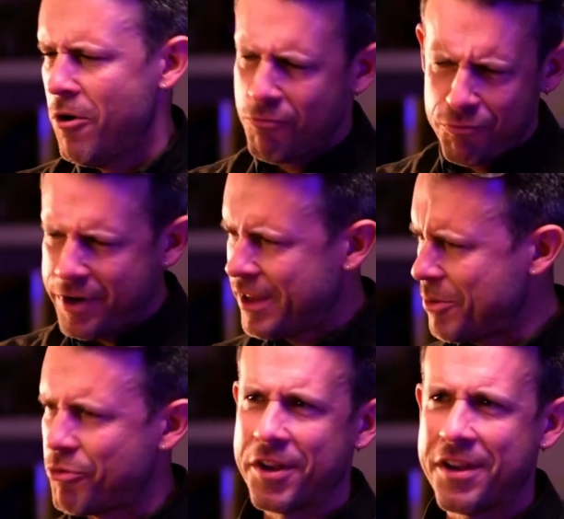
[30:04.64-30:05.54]
really
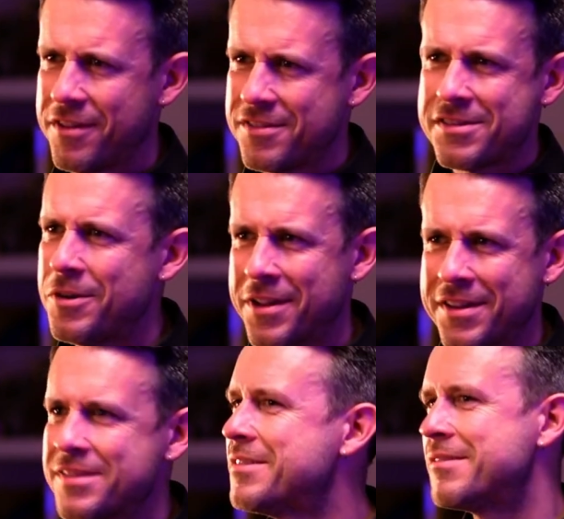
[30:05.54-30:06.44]
brilliant
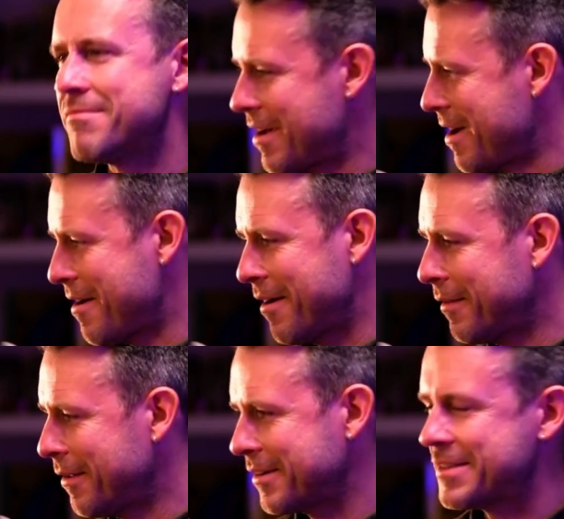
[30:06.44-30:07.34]
students
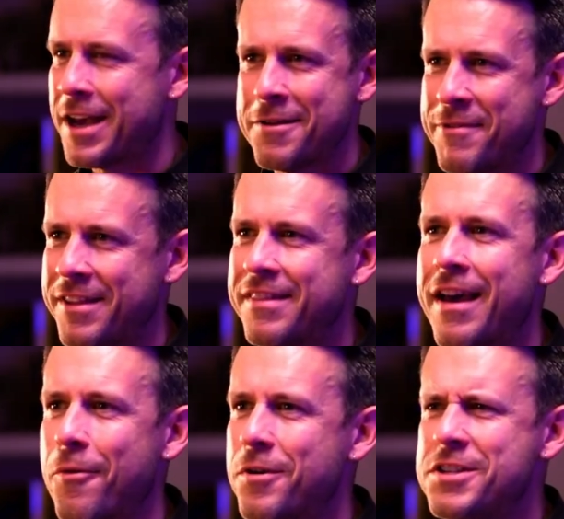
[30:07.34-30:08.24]
alongside me
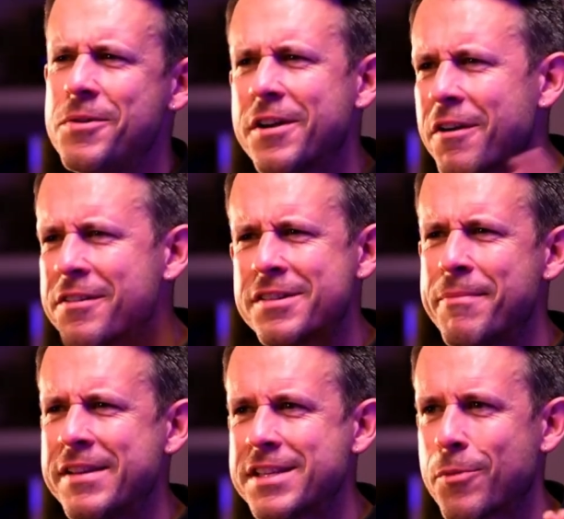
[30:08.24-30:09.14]
that were doing all this
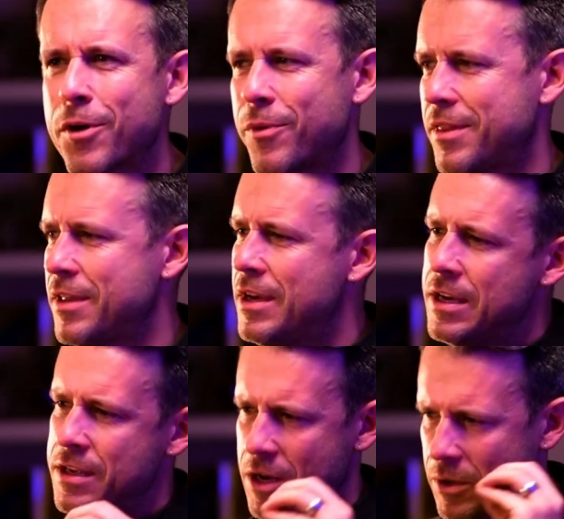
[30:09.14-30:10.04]
amazing work with,
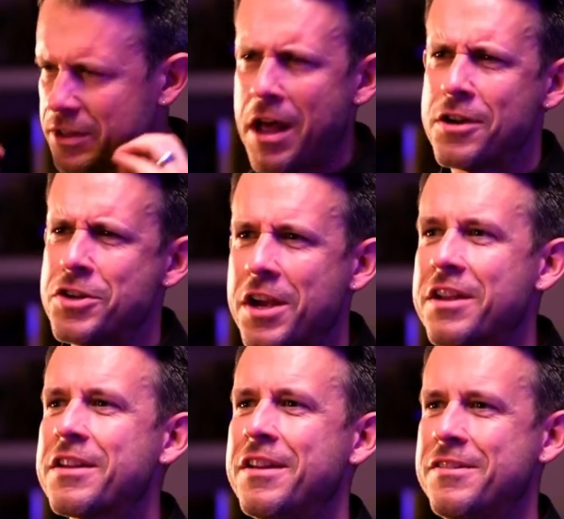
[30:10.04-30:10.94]
you know,
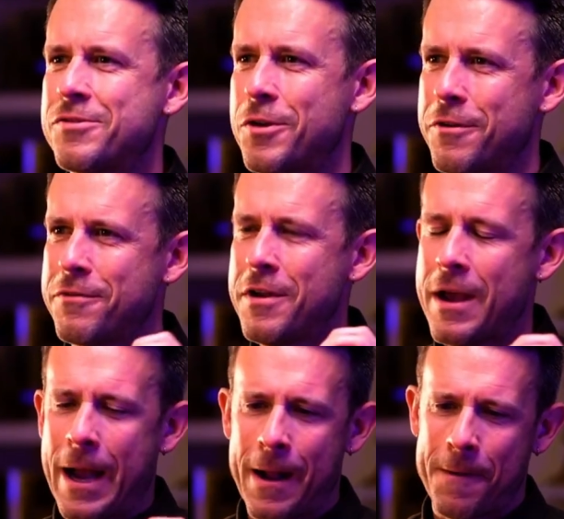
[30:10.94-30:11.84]
logic and sort of
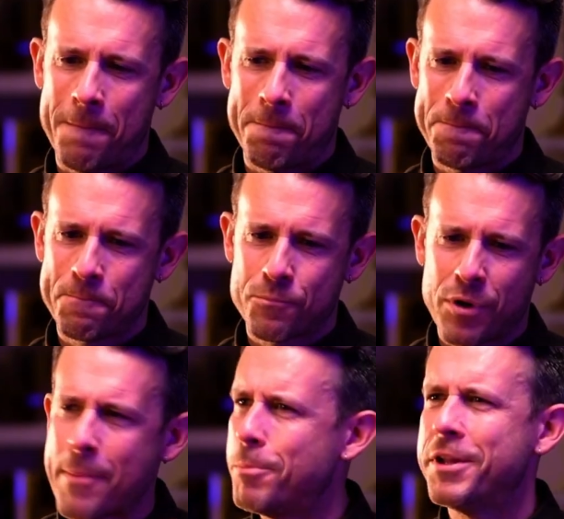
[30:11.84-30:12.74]

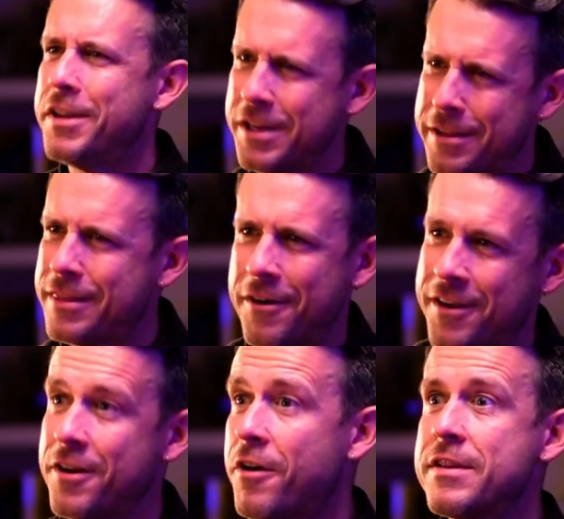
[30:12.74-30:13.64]
probability
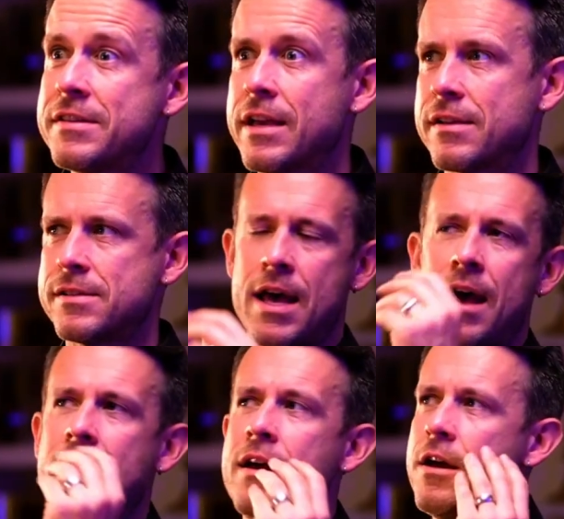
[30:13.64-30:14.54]
theory and all these things
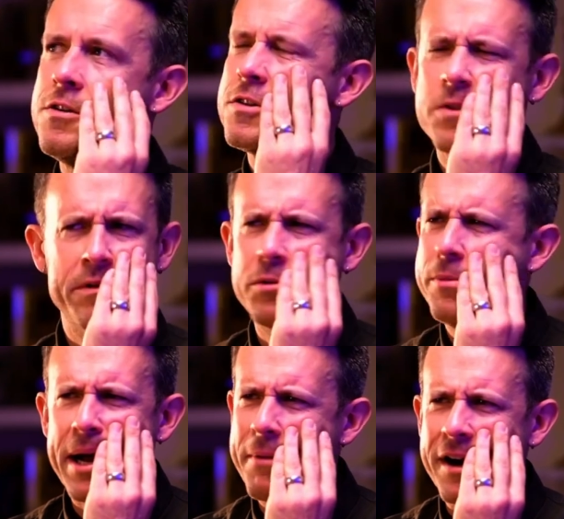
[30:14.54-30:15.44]
that just sort of blew
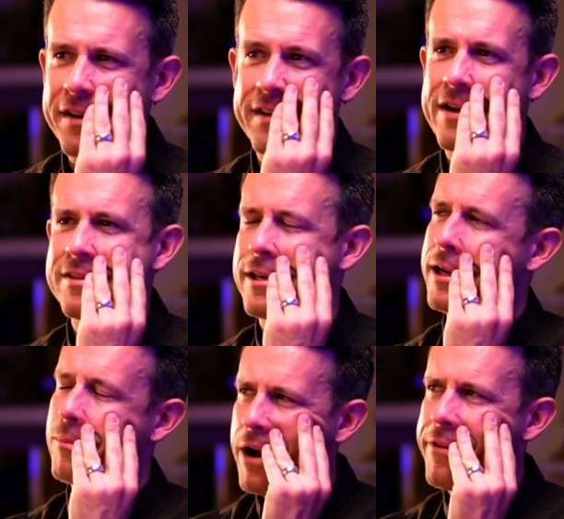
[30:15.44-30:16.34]
my mind. And I was
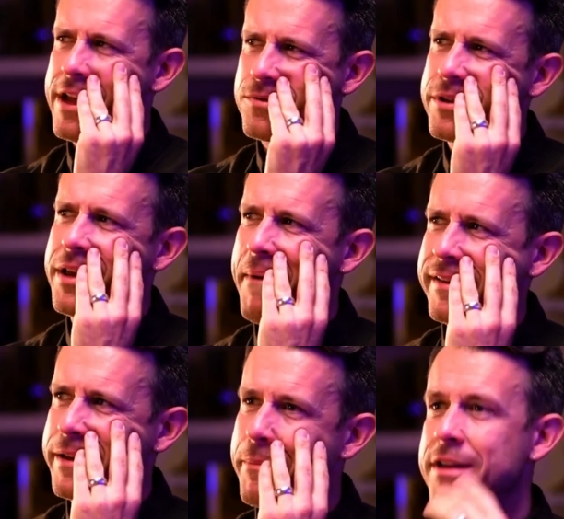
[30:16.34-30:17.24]
like, wow, that's really
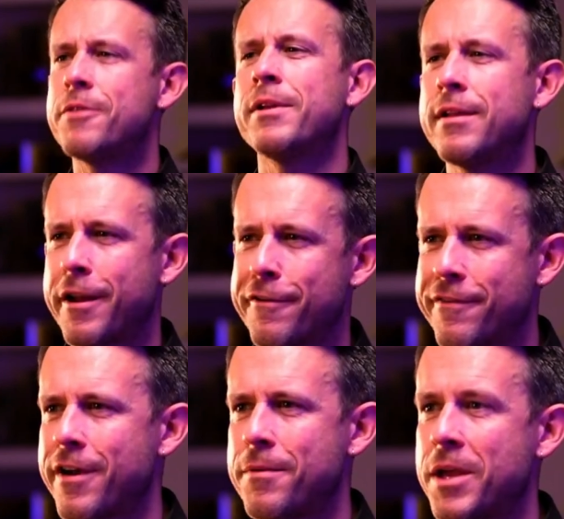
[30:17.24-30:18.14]
amazing. But it didn't really light a
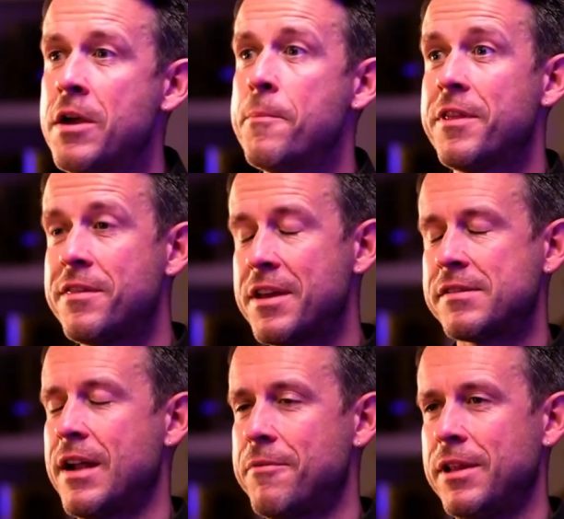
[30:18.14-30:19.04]
fire in me. The
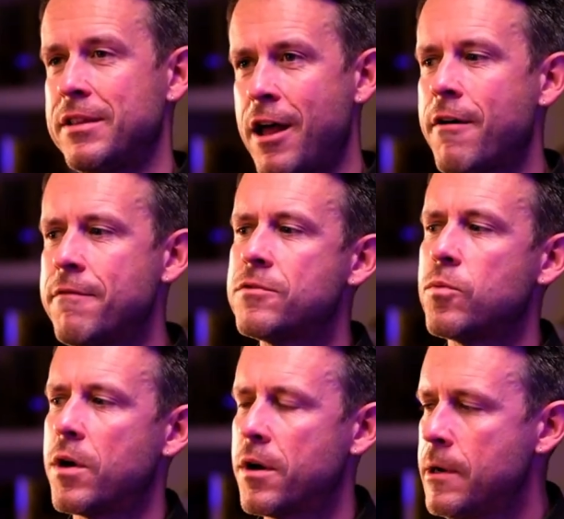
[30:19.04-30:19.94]
things that I really loved
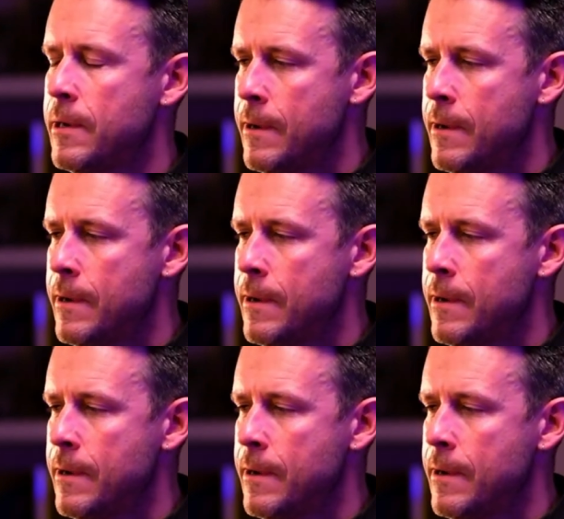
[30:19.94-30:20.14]
were